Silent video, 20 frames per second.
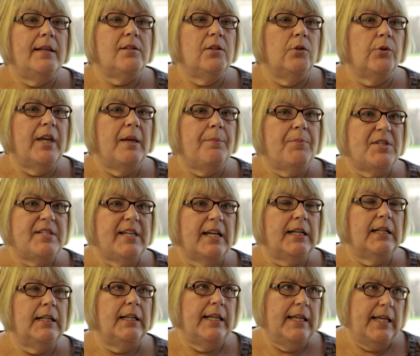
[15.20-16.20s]
looking
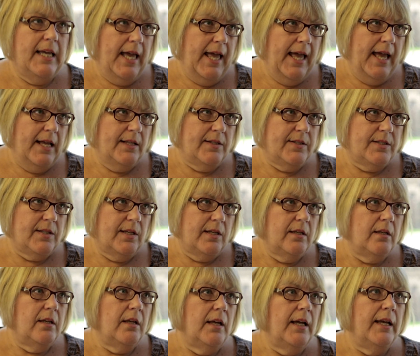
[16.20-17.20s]
particularly at
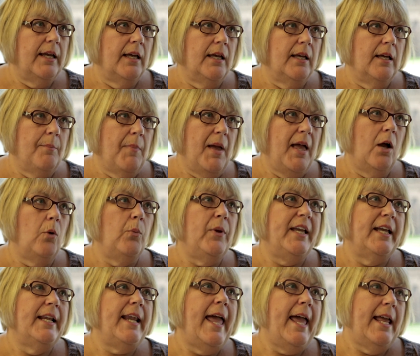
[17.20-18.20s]
how
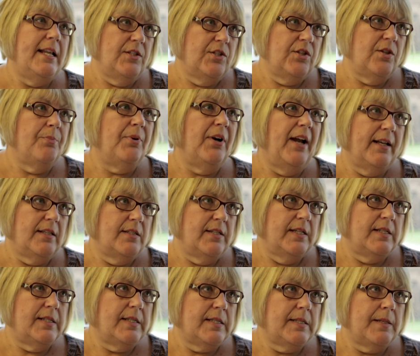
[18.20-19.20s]
we can end the
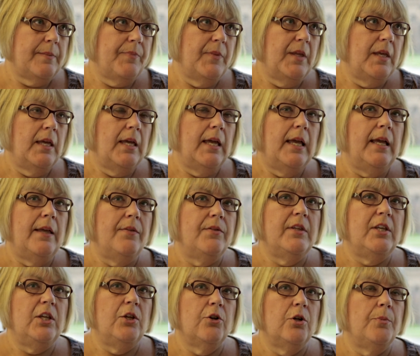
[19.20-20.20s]
practice in
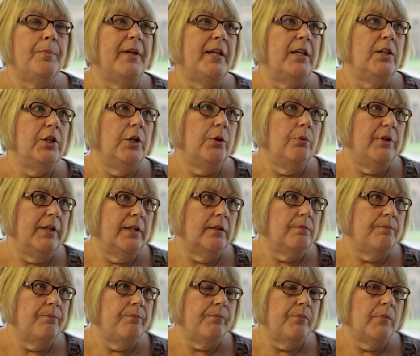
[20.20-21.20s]
the European
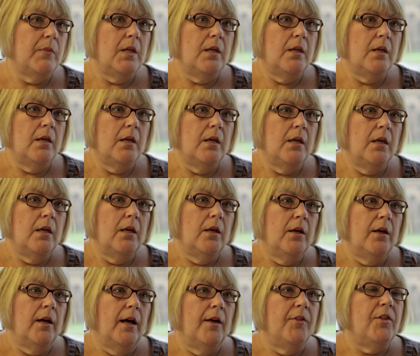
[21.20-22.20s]
Union.
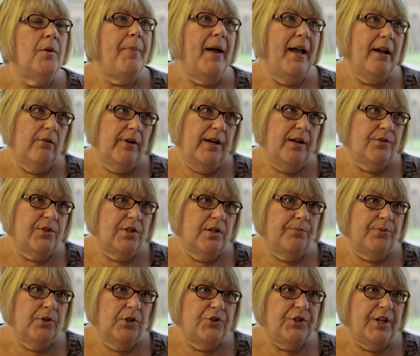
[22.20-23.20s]
The background to the
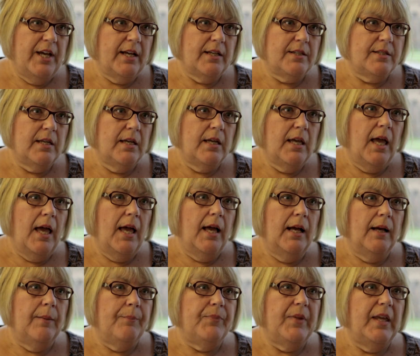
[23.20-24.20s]
project
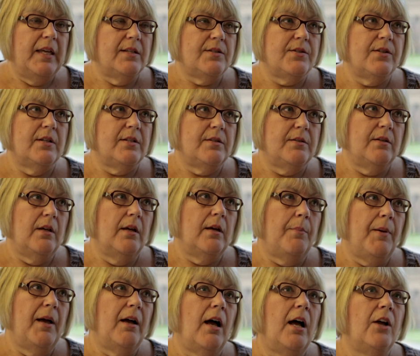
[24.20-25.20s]
is that
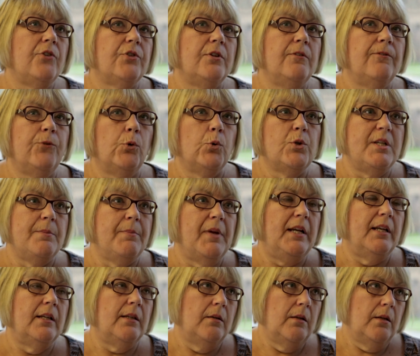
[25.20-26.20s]
about 140
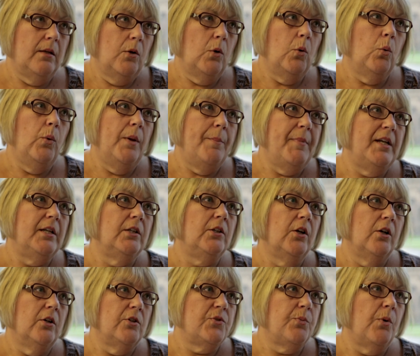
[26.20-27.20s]
million women and
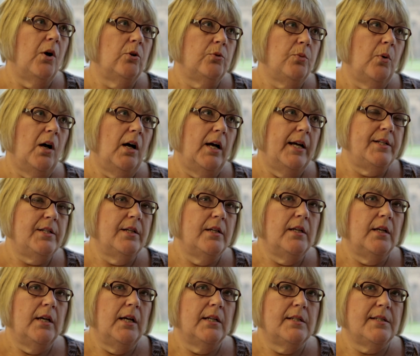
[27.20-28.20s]
girls worldwide
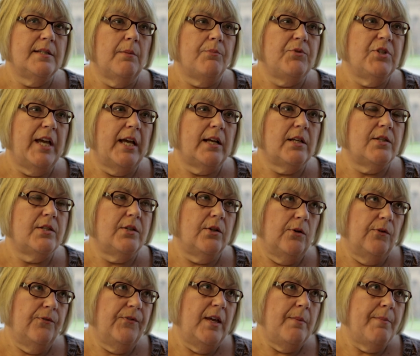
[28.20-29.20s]
are subject
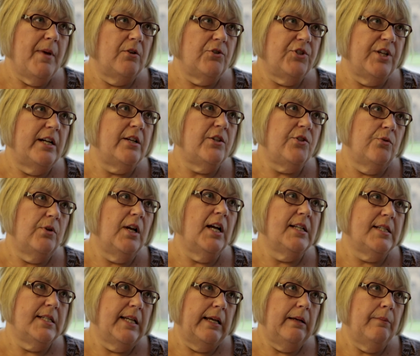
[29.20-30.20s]
to female genital
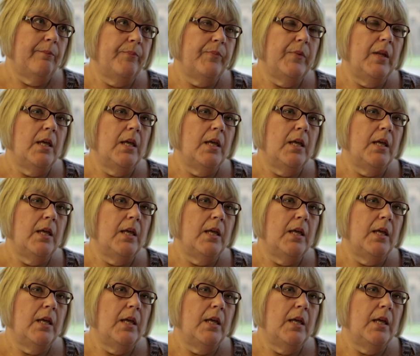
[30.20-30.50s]
cutting,